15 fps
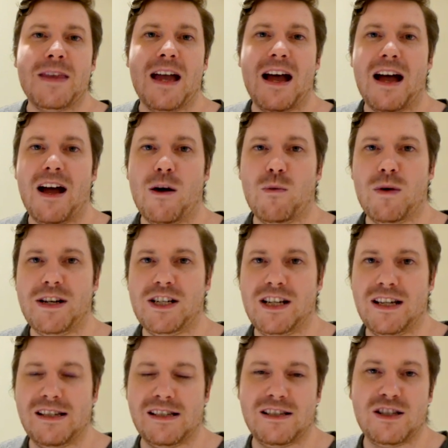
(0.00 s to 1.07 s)
uh, which
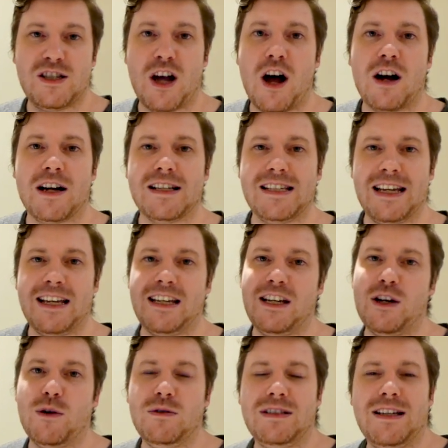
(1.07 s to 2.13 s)
is targeting you
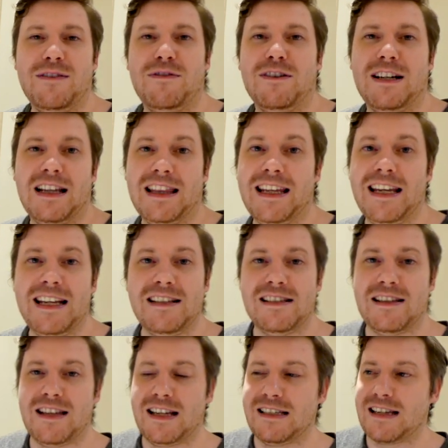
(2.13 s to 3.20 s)
know different leads
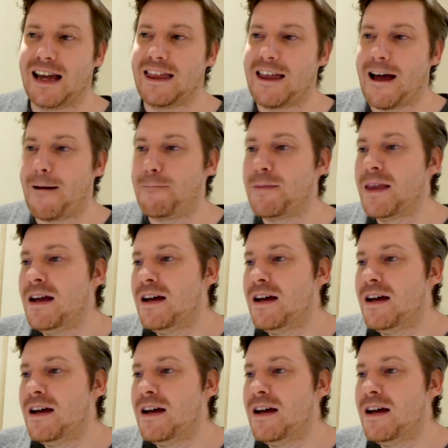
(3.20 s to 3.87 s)
and things like that